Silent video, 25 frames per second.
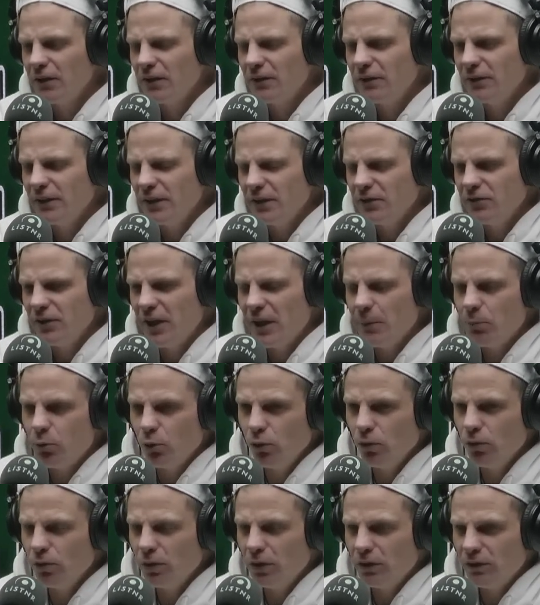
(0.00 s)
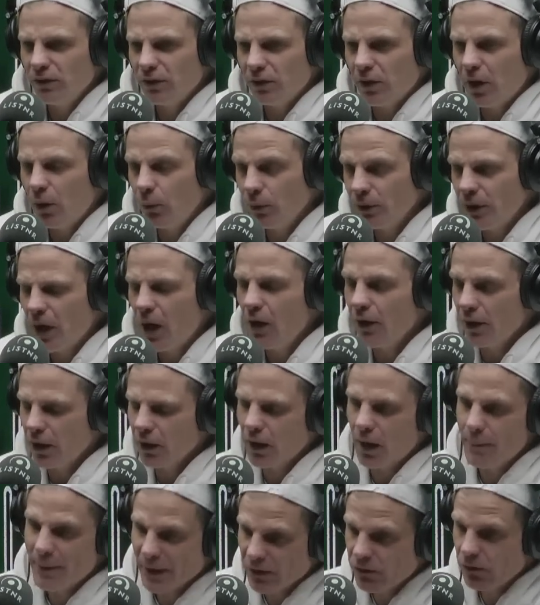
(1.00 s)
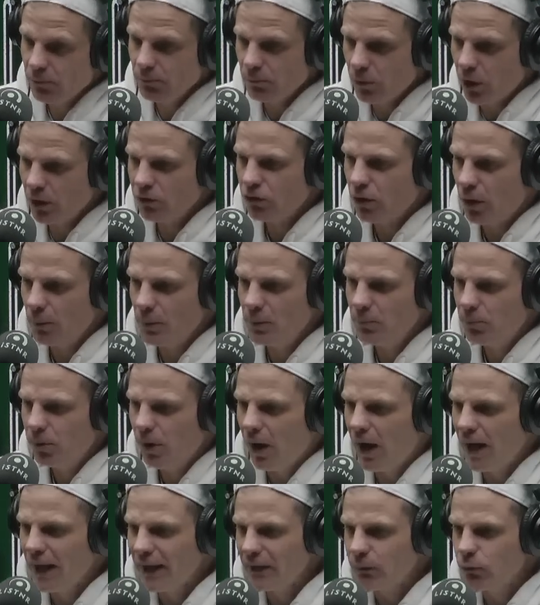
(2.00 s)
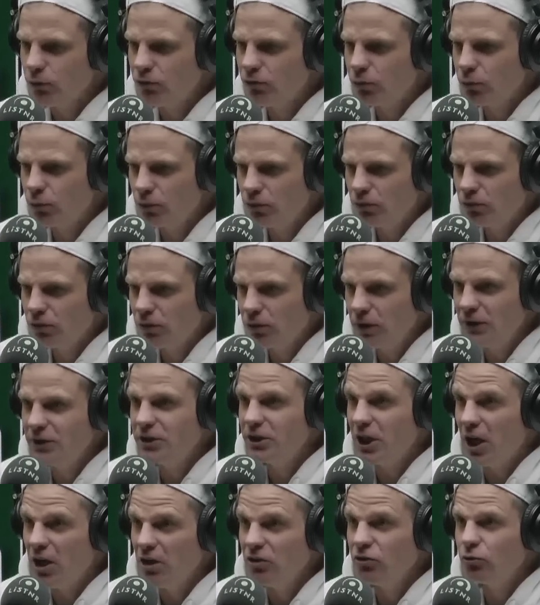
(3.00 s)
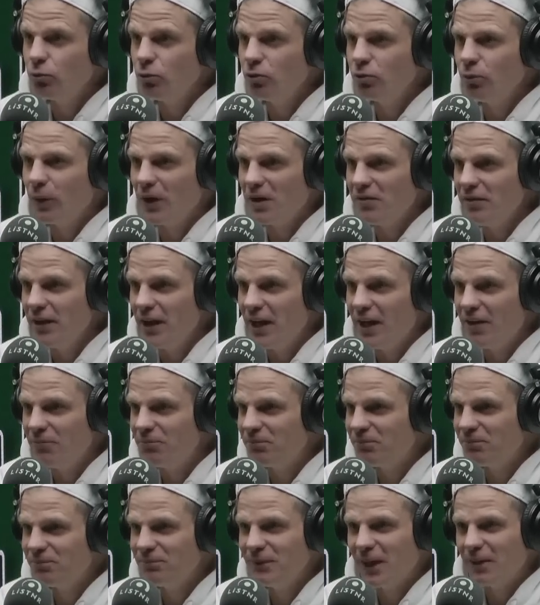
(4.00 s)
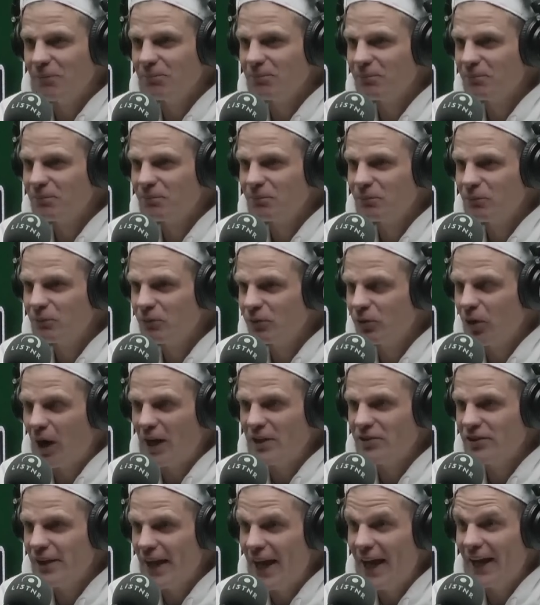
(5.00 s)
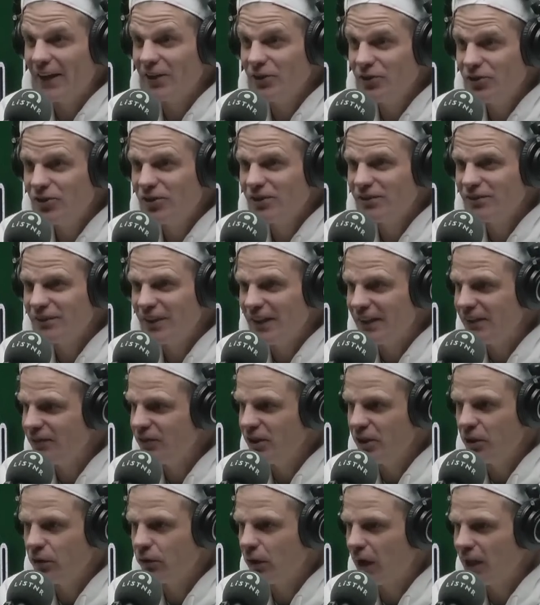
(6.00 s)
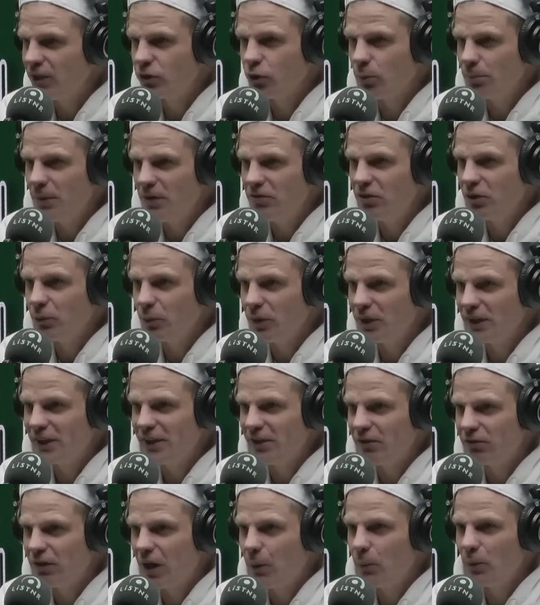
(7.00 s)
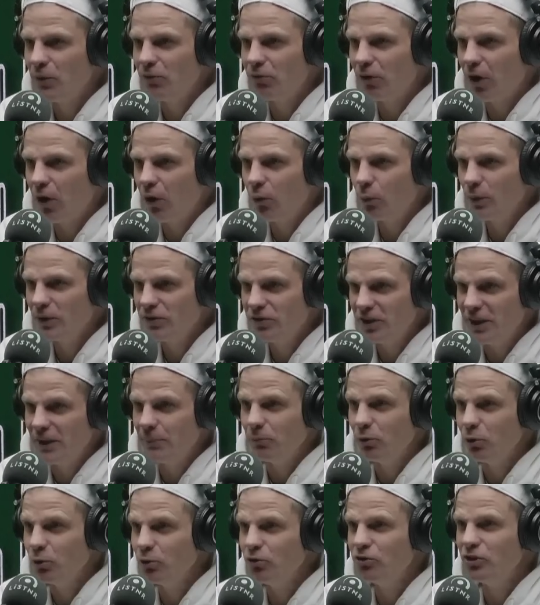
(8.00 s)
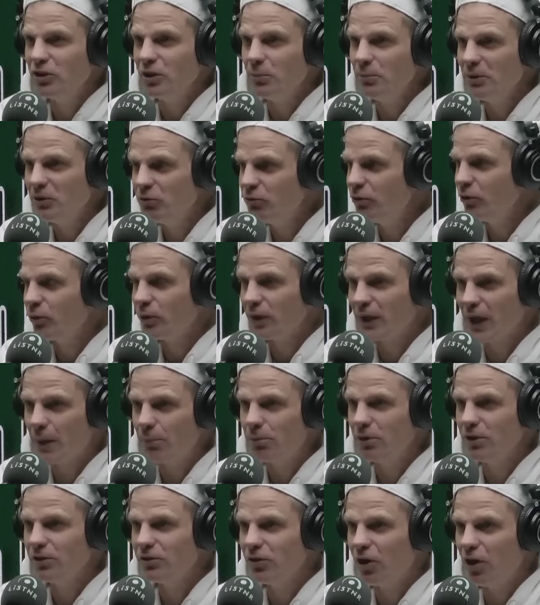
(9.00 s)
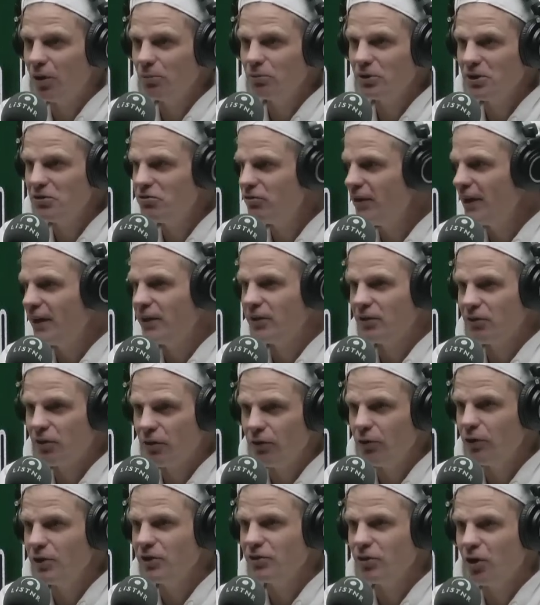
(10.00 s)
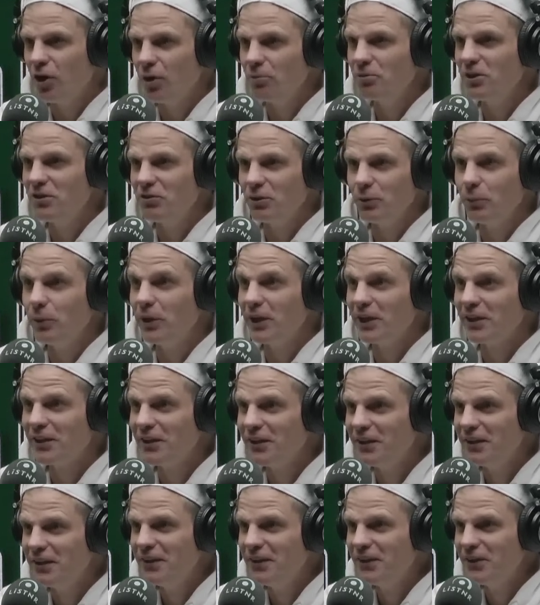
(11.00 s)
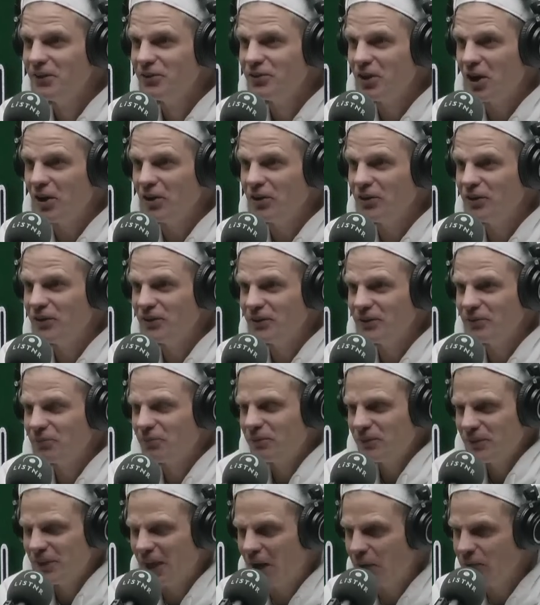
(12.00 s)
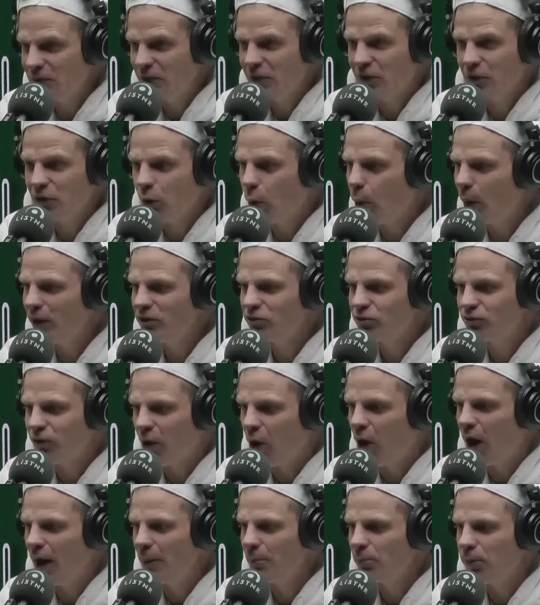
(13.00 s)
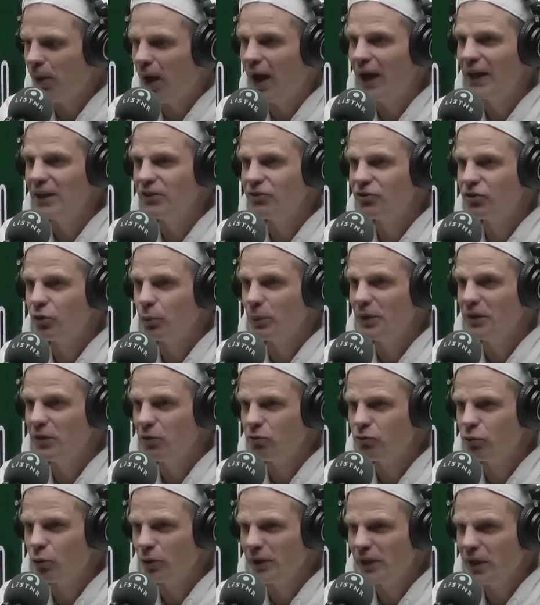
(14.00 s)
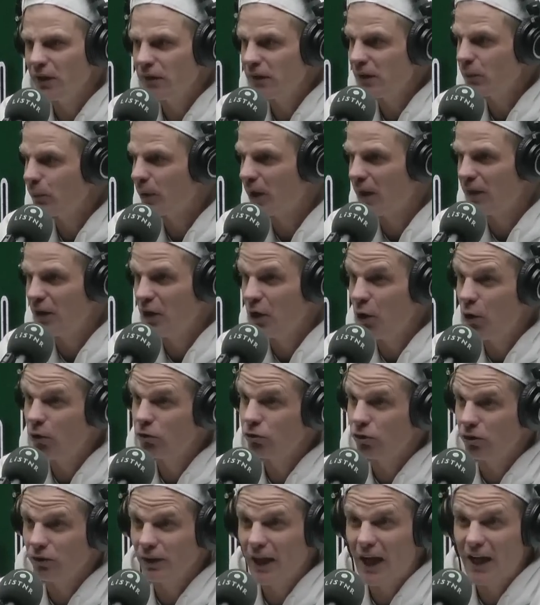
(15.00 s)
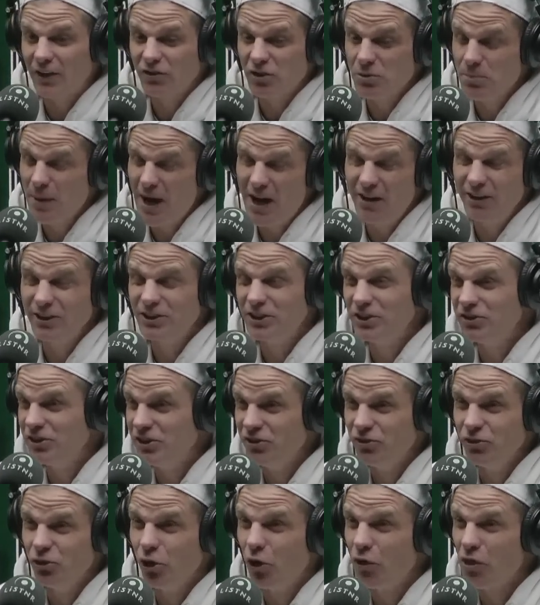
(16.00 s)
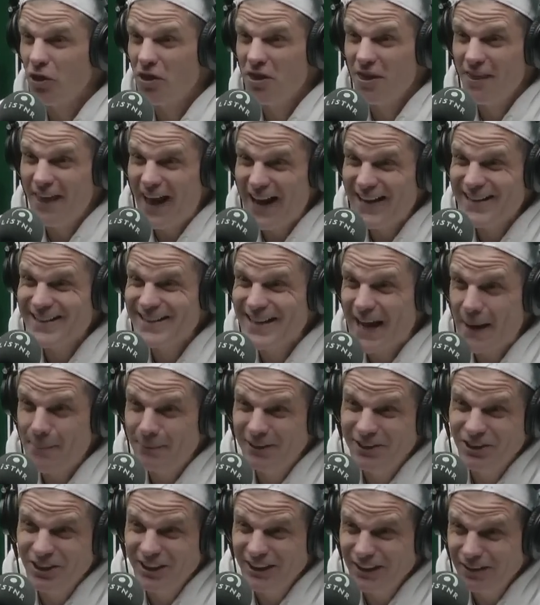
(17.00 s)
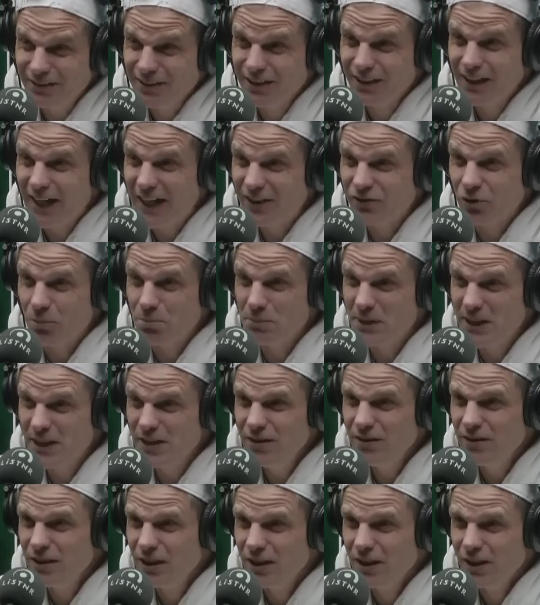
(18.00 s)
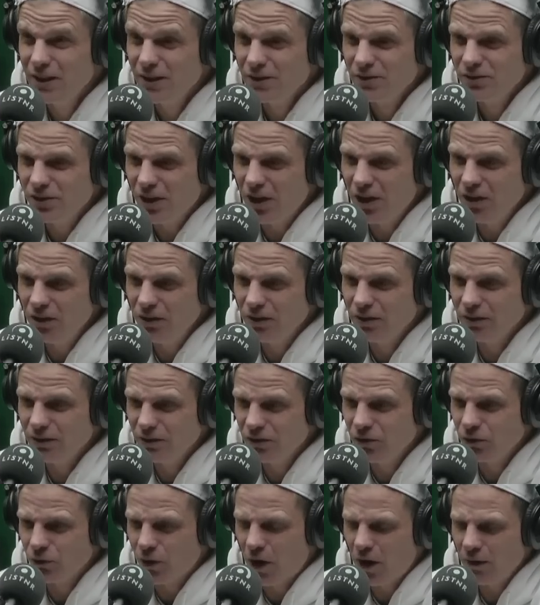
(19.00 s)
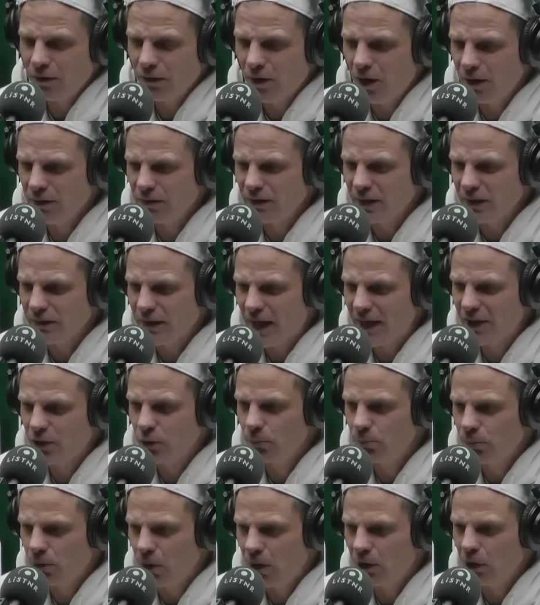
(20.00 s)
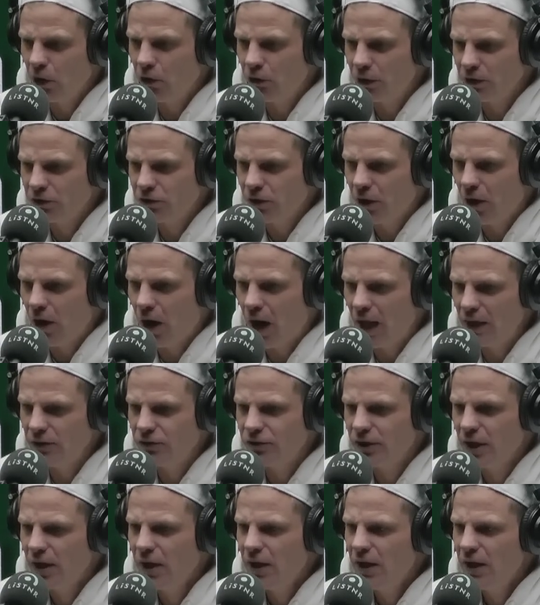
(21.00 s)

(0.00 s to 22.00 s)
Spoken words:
the example that I would go, and I go back to my time in playing, was Clint Jones was one of our great taggers and did a great job every week in a run with role. We set him loose in the midfield a couple of times, and he found it 30 times every week. So, you can always find players to win the footy. I think one of the knocks on Darcy Parish is he's not that damaging as a mid. So, look, I think they could prioritise